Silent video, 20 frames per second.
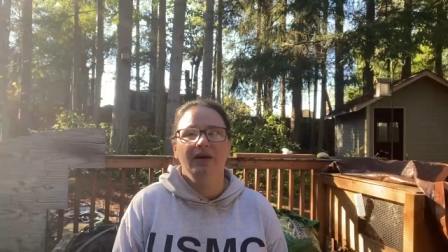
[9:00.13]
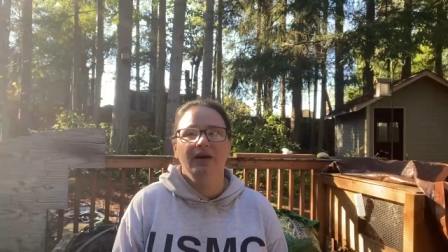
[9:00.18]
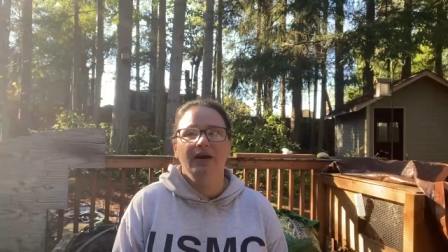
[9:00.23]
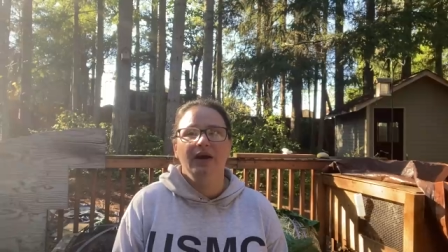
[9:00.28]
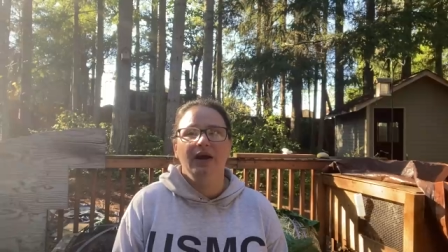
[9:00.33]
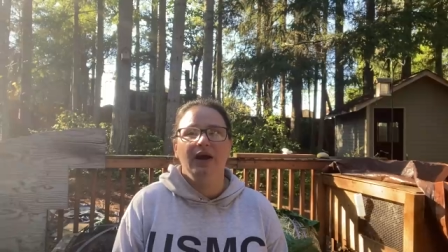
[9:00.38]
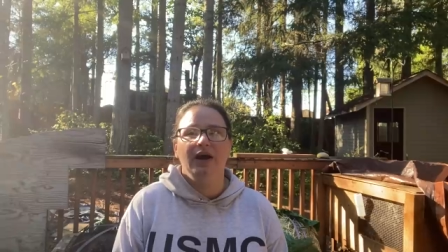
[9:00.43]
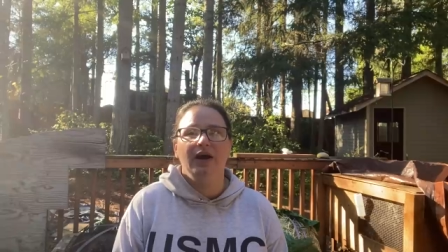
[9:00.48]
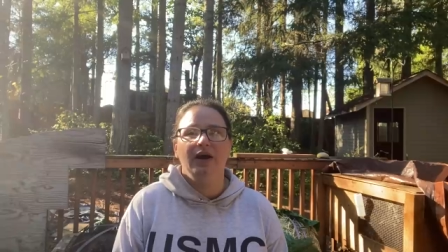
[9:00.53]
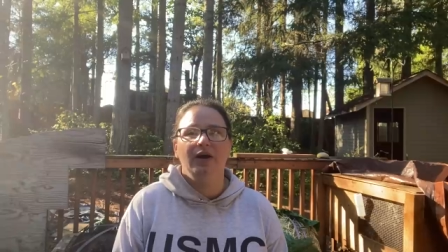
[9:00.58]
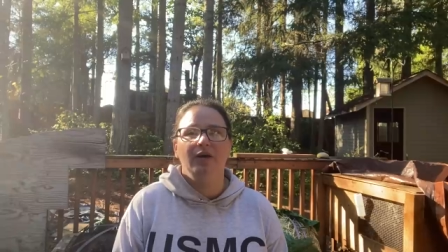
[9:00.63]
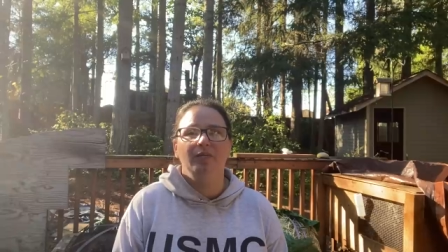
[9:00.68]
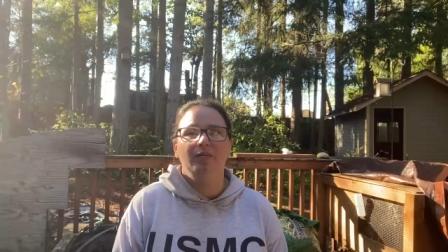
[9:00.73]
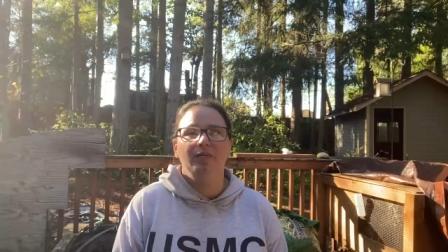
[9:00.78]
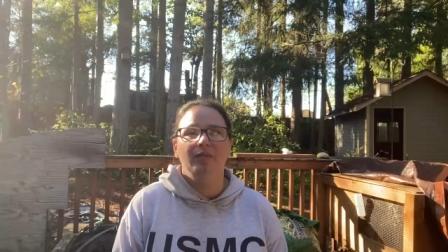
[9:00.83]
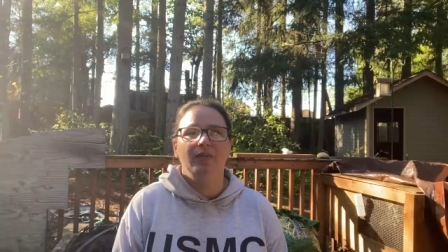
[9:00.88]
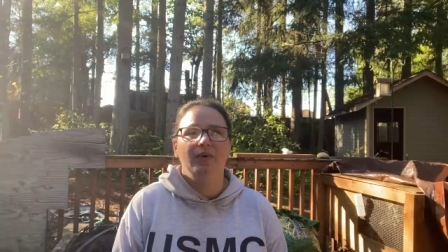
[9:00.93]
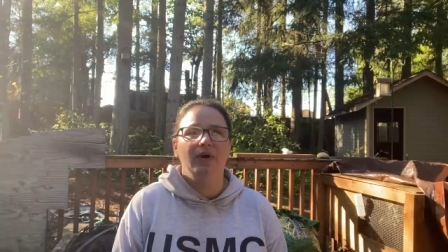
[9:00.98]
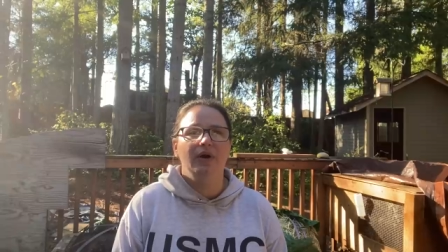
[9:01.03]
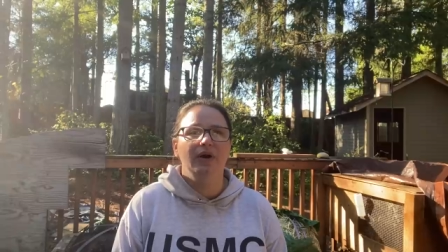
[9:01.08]
um,
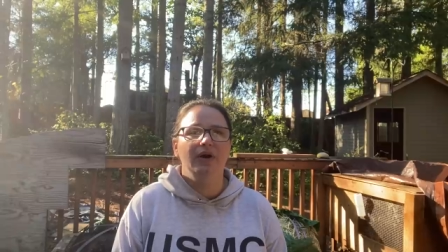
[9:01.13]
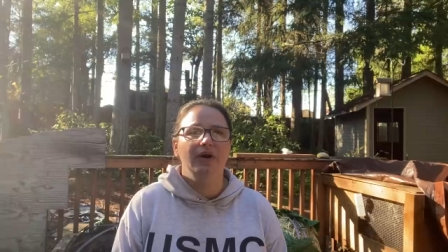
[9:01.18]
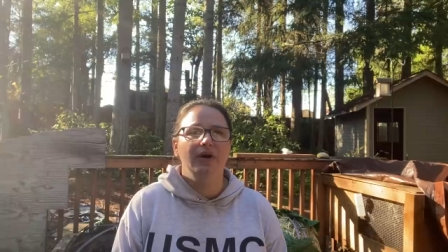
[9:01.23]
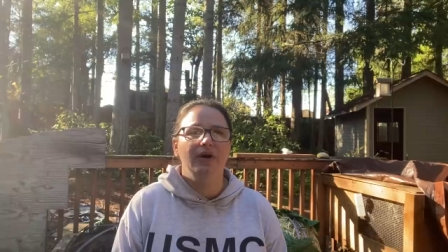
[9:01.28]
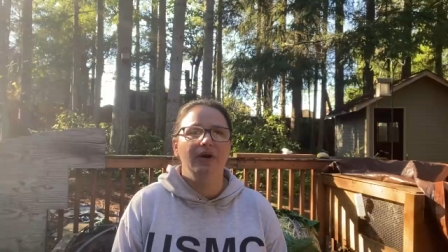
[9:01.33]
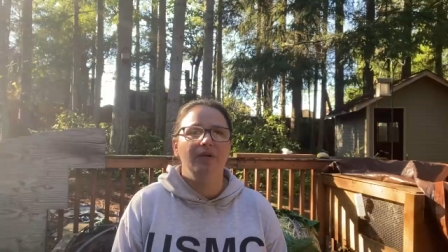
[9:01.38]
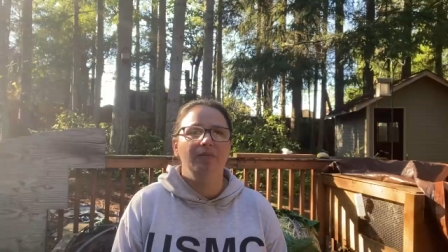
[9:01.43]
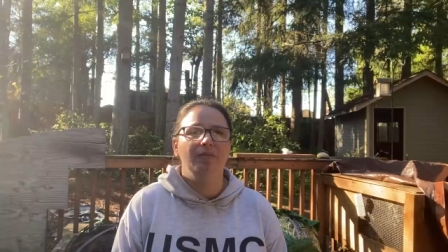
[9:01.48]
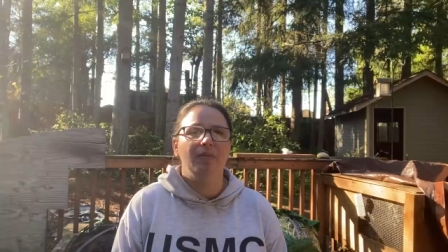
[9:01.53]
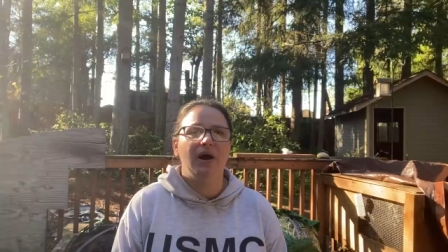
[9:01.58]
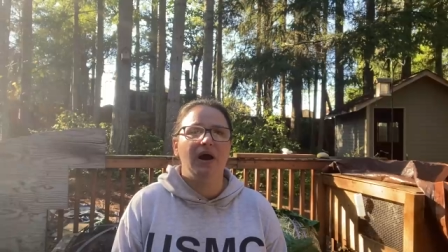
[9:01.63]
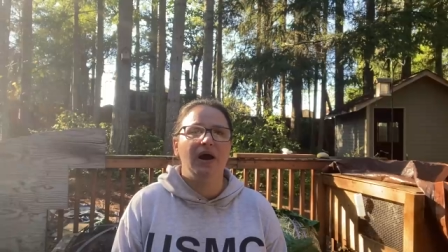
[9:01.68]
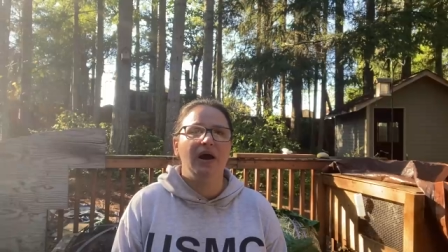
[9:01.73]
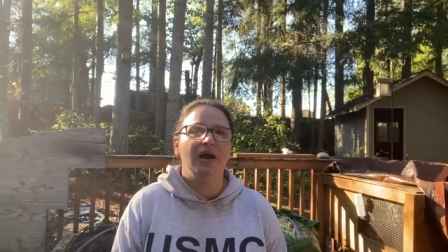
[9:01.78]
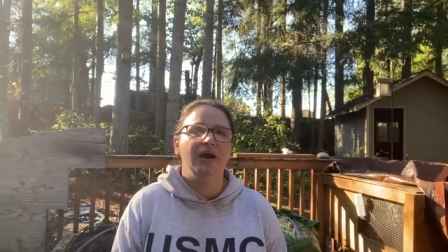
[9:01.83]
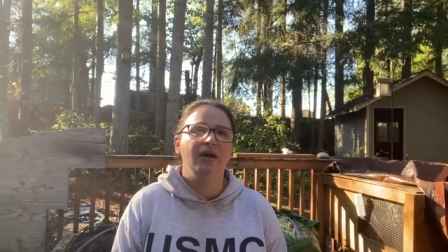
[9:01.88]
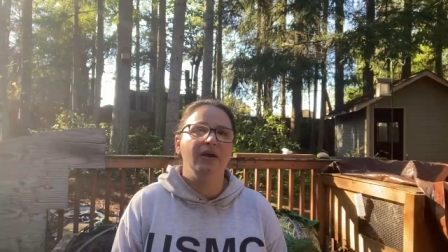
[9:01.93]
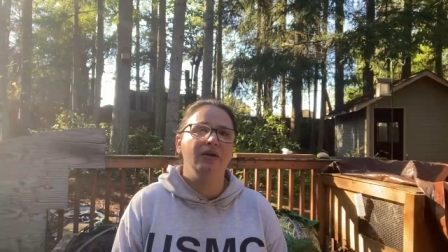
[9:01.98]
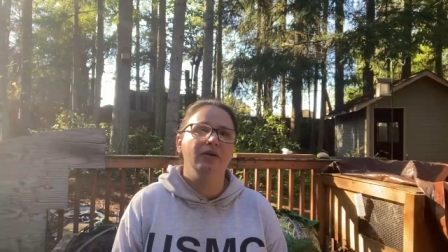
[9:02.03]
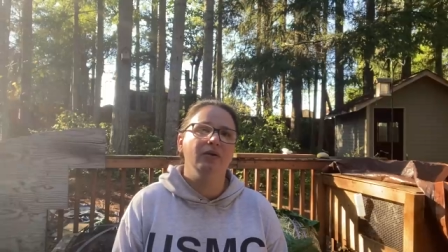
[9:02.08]
in
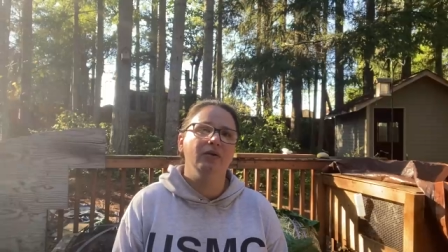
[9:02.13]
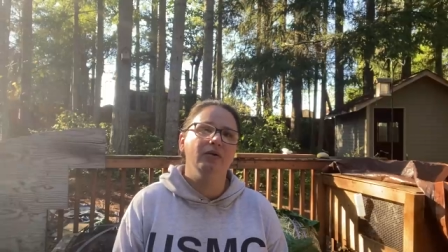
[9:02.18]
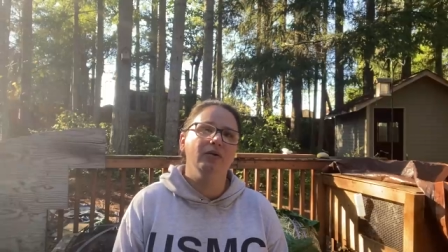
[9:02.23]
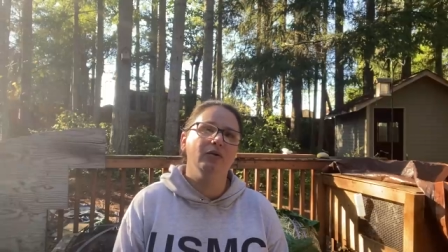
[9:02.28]
my